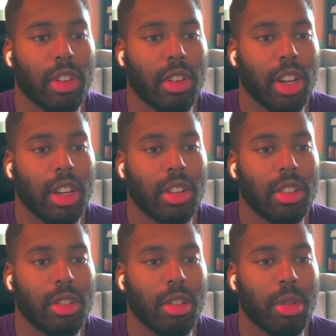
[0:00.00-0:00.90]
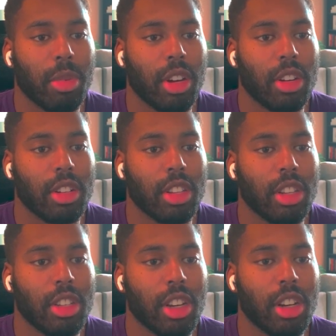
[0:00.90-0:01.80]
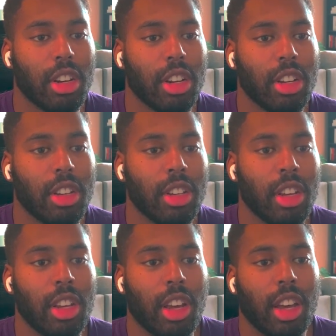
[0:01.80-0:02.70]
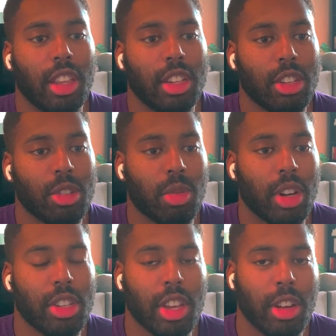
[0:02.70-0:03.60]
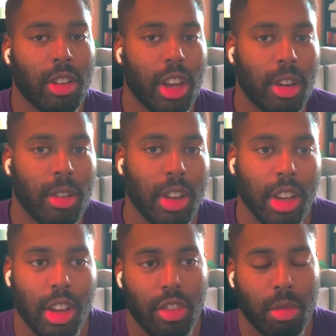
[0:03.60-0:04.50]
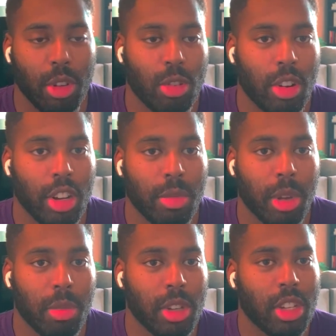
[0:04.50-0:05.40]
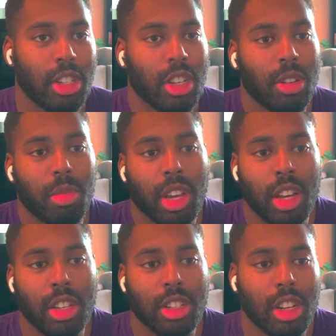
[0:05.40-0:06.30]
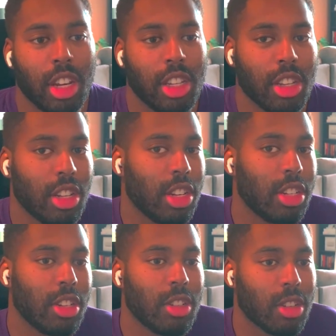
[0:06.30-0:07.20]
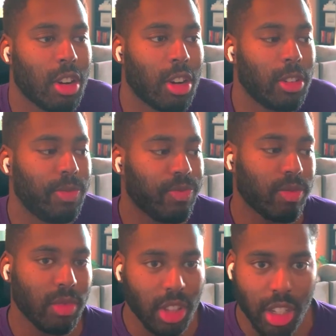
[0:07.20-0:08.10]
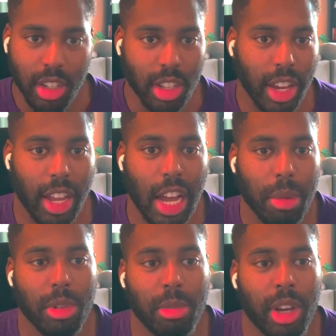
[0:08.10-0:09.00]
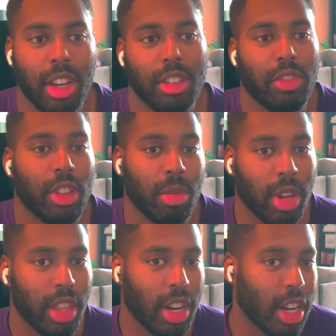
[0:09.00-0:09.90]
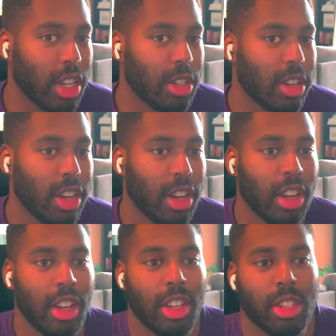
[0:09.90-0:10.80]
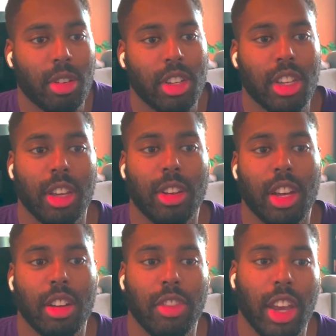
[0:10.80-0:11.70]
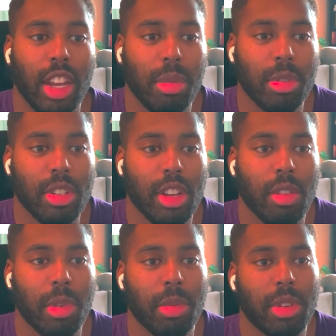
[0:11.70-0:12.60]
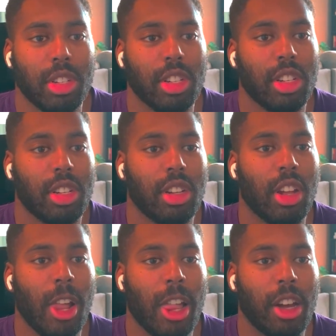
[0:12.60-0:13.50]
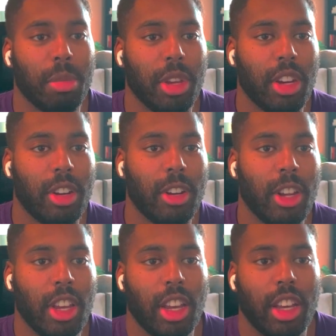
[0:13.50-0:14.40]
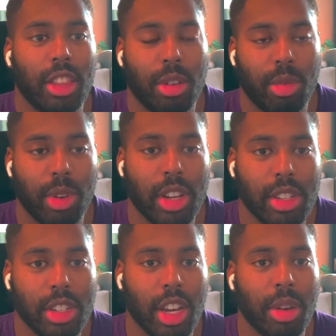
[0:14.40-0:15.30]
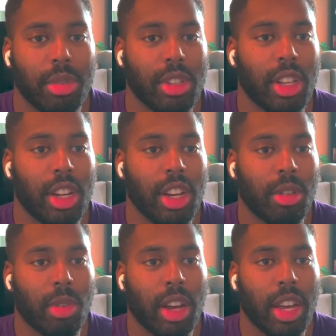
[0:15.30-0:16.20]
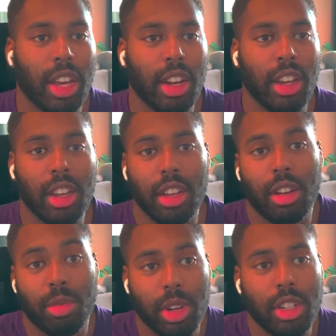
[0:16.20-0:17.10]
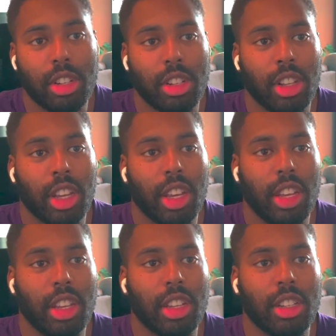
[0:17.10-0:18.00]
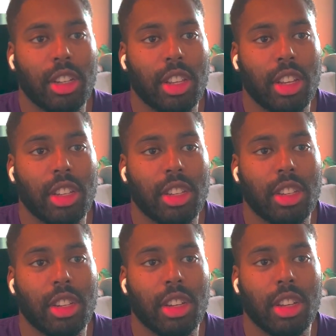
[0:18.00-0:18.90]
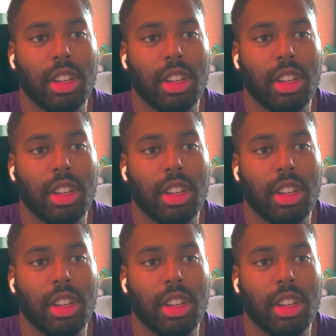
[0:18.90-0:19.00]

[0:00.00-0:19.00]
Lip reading: right? So up here into this area, this is where I scaled out of the majority of my position because today's conditions aren't like optimized for the way that I trade. So I scaled out of 80% of my position up here, and the rest I was letting ride originally to this